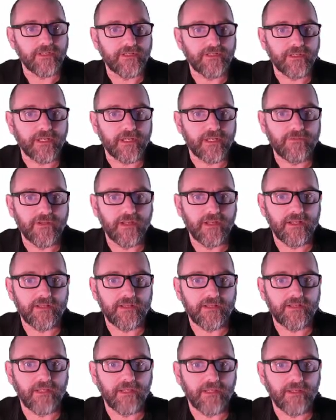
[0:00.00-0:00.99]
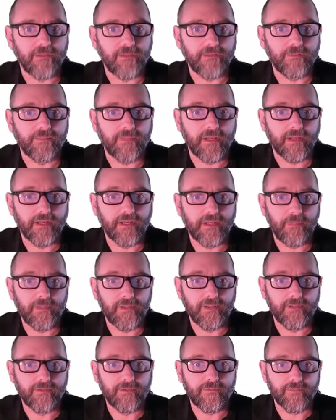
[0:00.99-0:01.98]
is I've got a
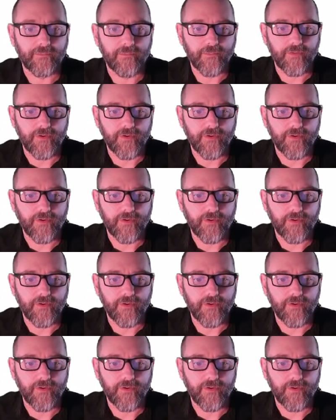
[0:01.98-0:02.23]
couple of